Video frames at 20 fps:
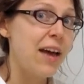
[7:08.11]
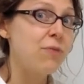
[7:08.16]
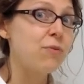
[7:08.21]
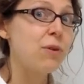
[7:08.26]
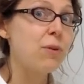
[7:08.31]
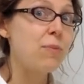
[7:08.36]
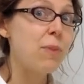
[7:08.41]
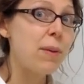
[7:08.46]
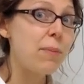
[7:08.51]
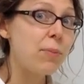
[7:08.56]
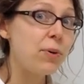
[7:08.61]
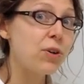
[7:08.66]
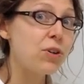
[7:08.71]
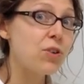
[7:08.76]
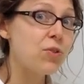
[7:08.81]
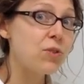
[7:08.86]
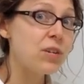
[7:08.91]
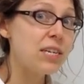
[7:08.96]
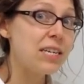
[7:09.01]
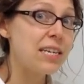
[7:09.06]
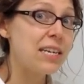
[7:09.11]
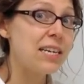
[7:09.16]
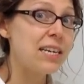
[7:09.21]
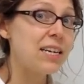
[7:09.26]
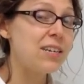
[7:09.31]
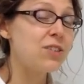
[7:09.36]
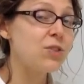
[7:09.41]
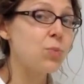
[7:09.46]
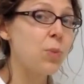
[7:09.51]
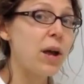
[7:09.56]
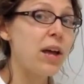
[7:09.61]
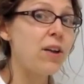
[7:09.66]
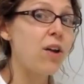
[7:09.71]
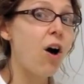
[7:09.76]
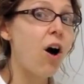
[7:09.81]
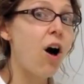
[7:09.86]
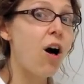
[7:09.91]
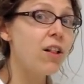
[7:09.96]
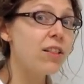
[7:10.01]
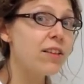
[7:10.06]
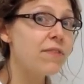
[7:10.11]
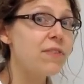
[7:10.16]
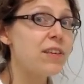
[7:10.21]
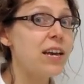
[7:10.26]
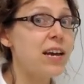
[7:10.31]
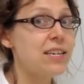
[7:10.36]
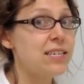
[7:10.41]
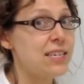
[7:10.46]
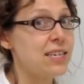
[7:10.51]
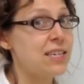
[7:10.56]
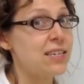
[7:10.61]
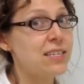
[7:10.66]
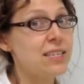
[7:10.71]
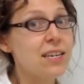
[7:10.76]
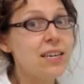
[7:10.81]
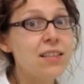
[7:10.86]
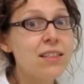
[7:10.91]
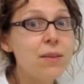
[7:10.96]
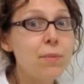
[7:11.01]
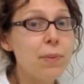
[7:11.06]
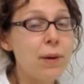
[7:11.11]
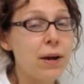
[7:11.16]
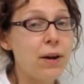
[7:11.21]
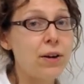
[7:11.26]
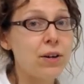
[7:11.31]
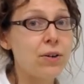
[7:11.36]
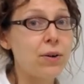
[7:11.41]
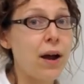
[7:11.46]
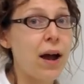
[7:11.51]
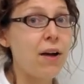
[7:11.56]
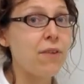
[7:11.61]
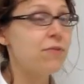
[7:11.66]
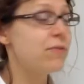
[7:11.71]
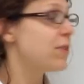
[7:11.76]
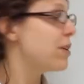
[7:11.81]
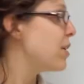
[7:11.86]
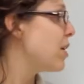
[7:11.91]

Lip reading: Remember, unity is when all of the ideas in the paragraph